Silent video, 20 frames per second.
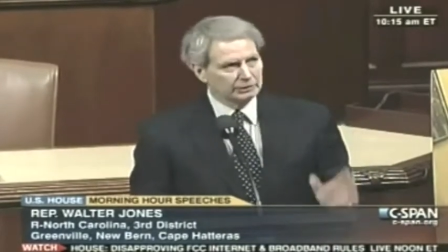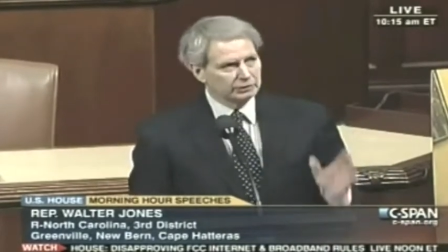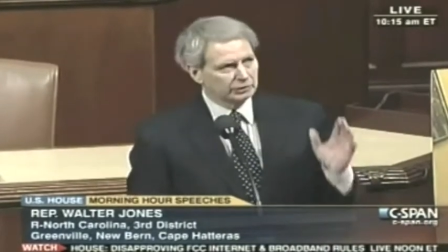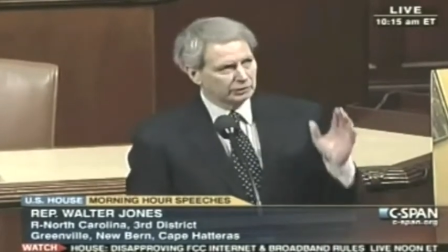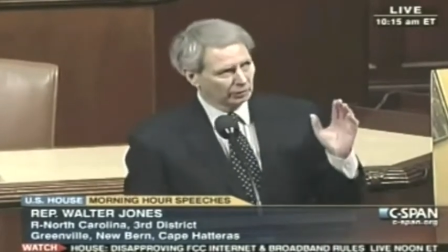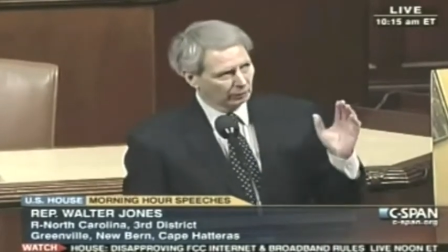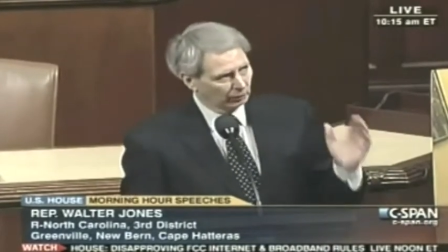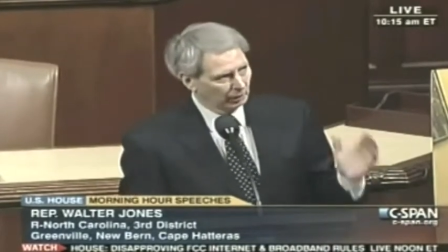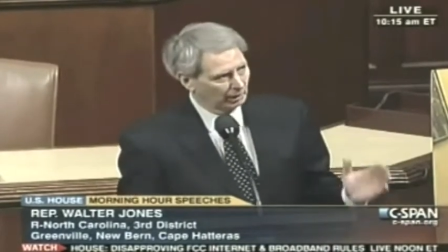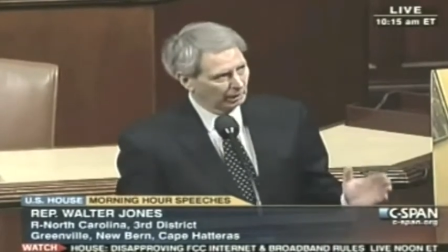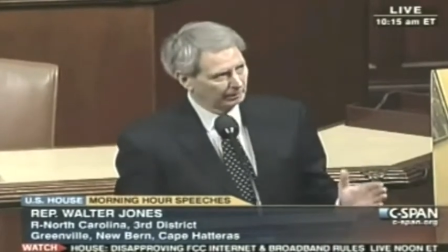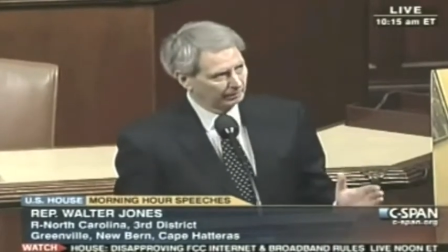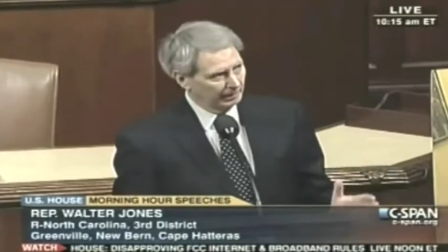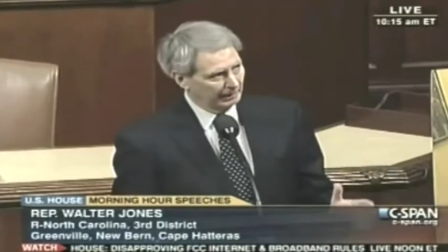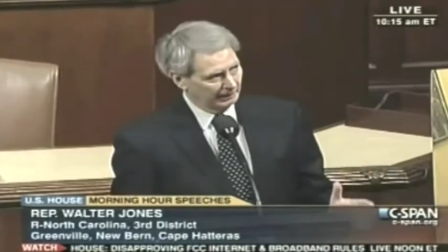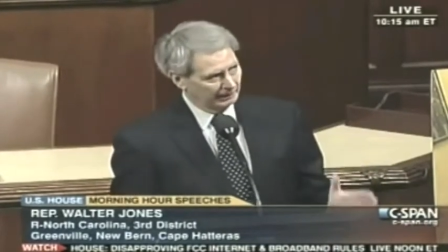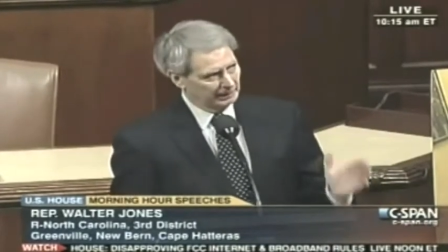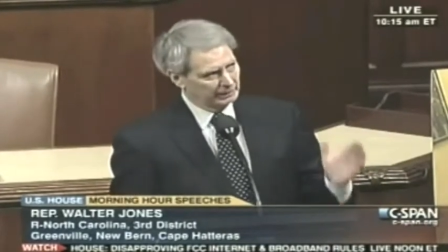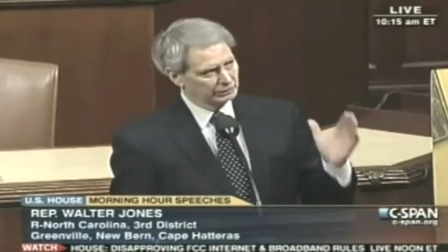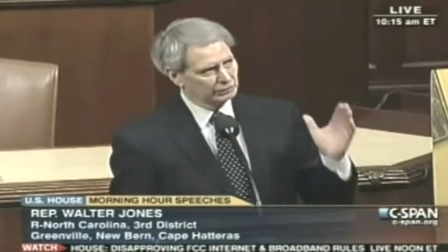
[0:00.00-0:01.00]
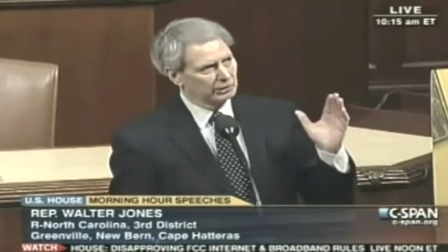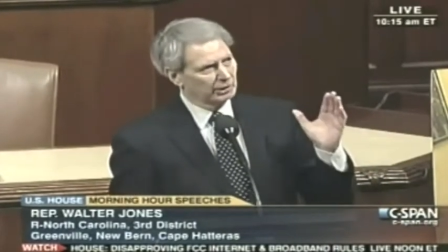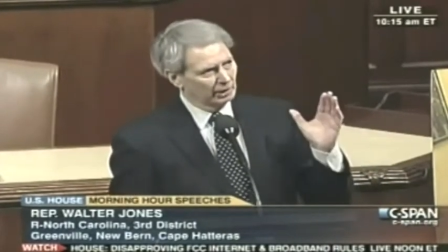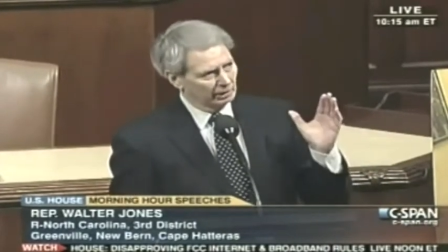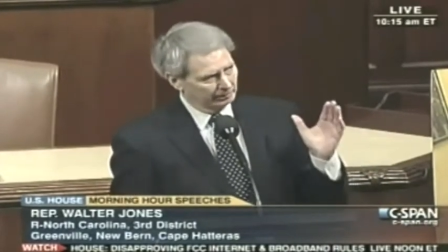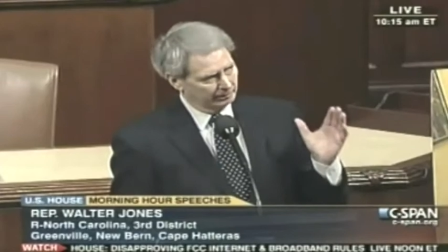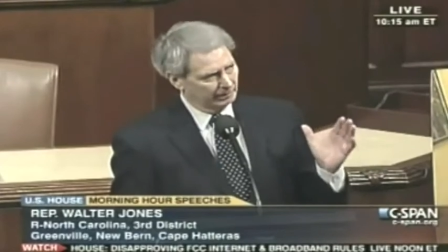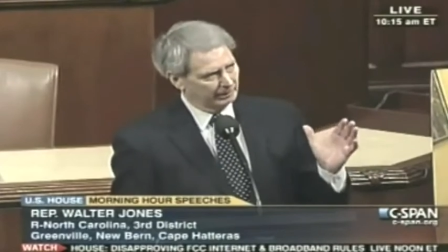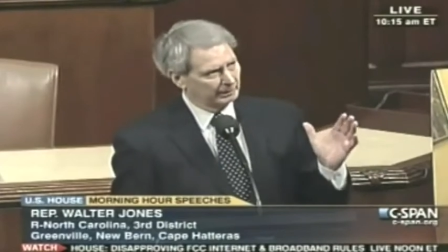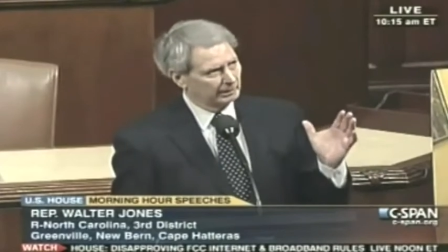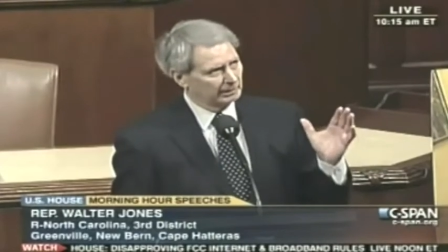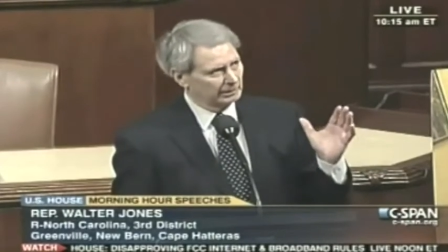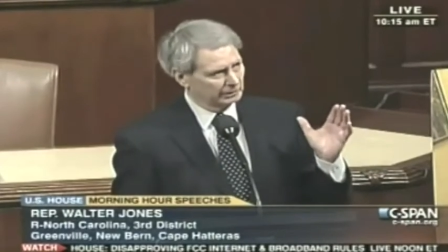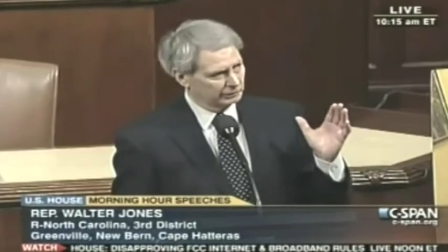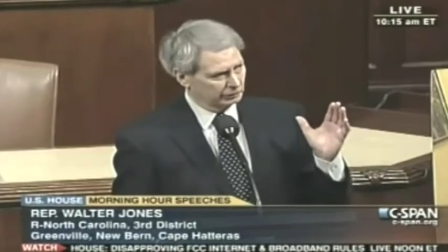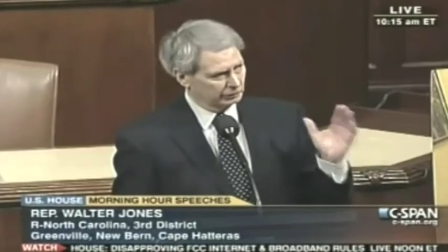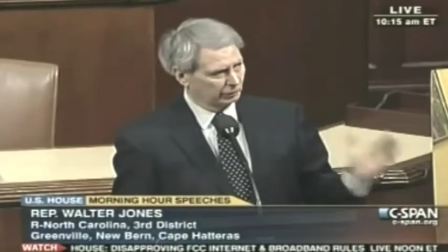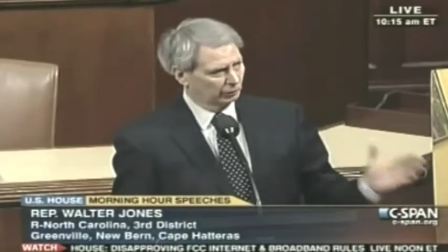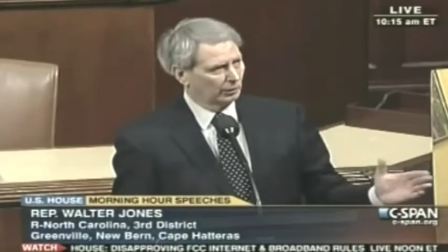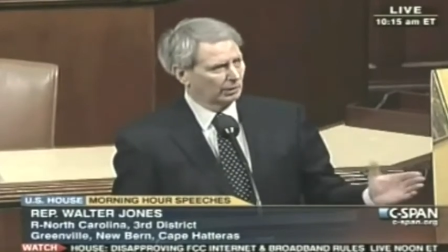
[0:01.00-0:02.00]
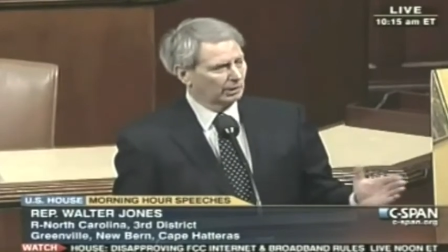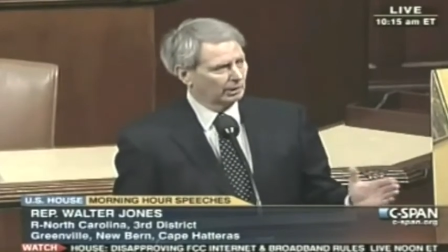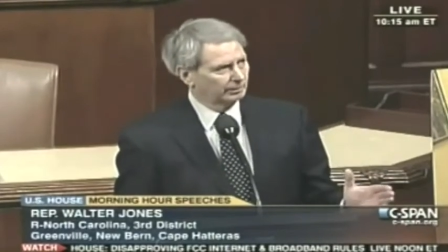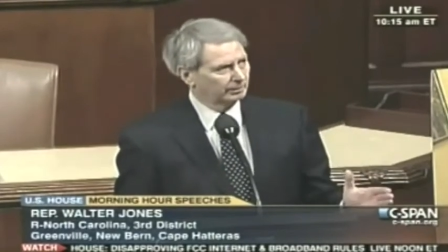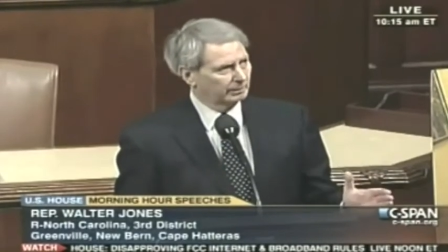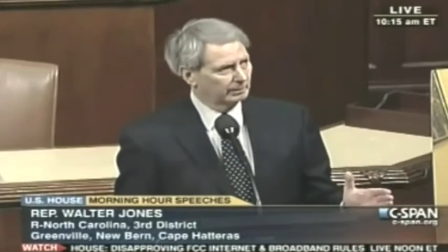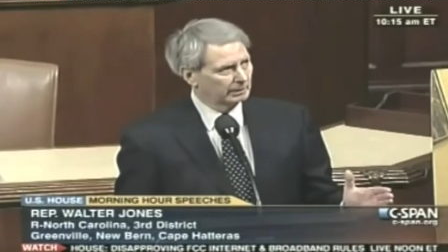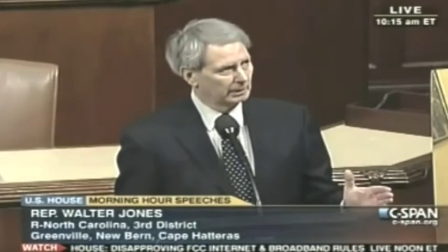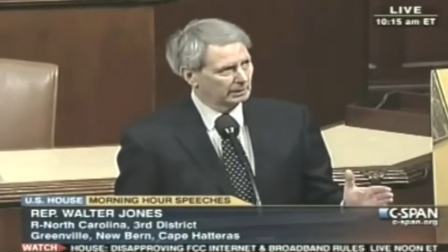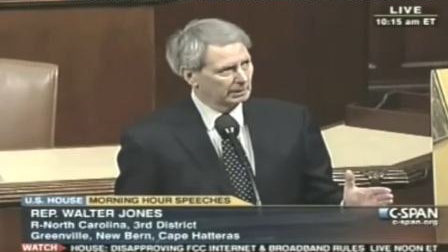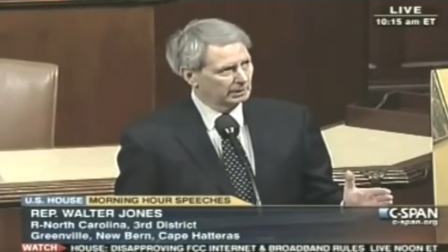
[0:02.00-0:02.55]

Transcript: corrupt and his government is corrupt.